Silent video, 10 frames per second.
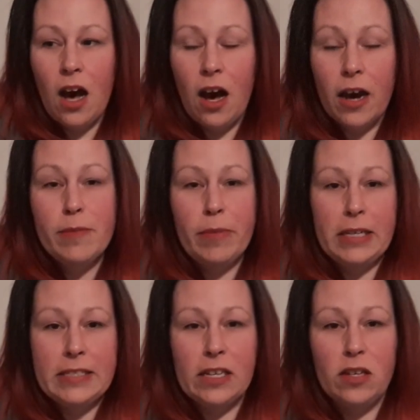I
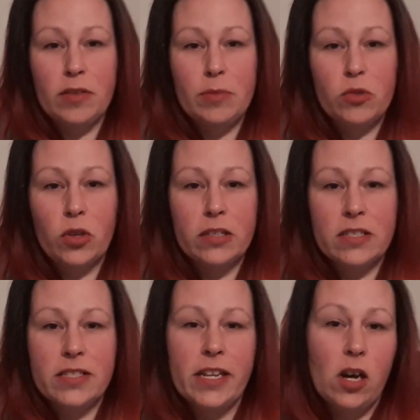myself am trying
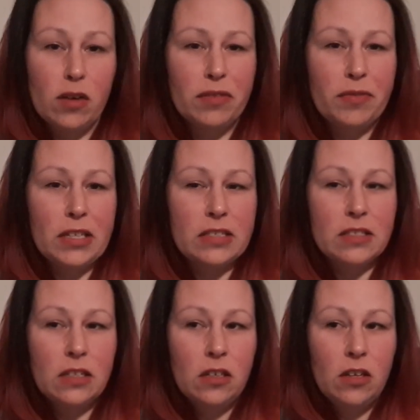to stay off of
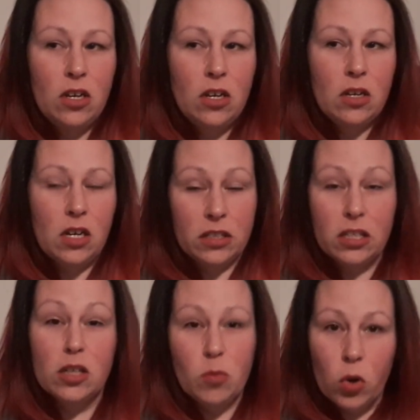it a
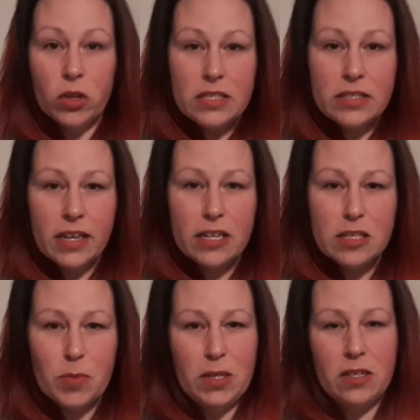little more these
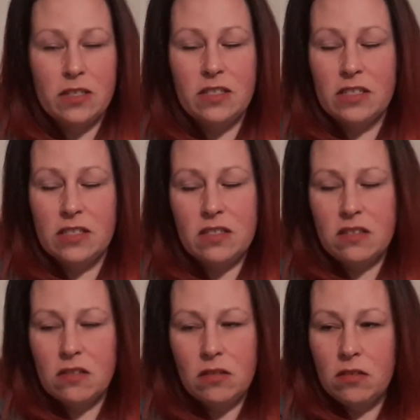days, because
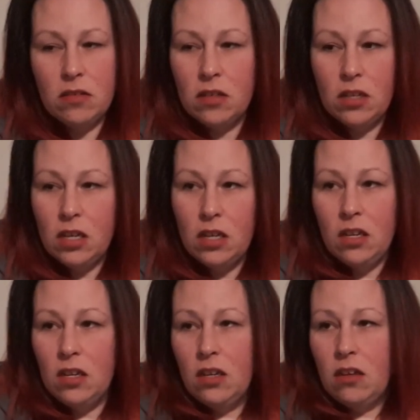it's,
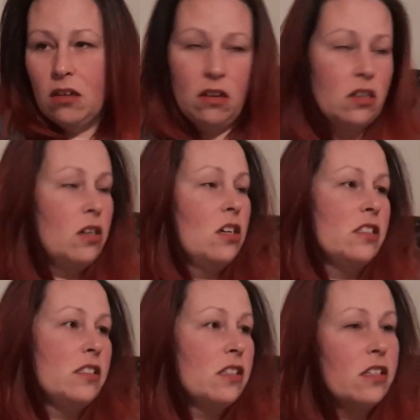oh god,
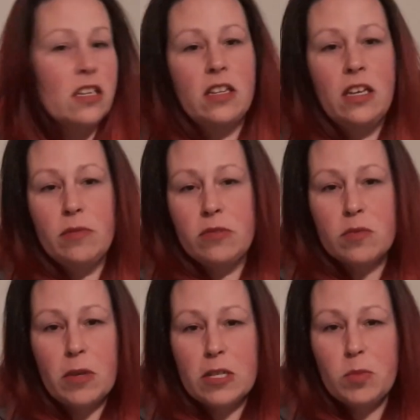it's like it
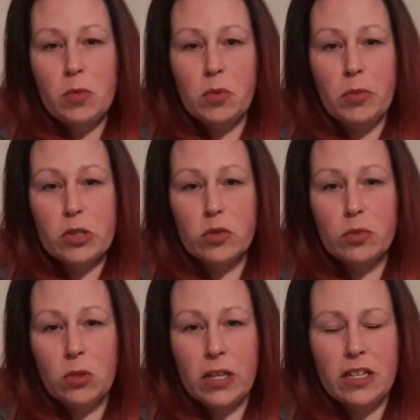just makes people
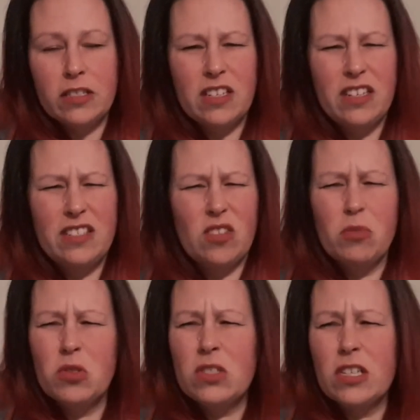miserable, and it's
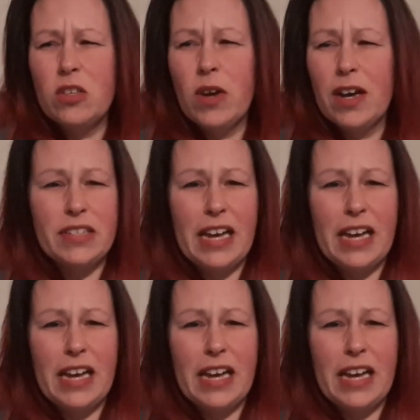almost like you have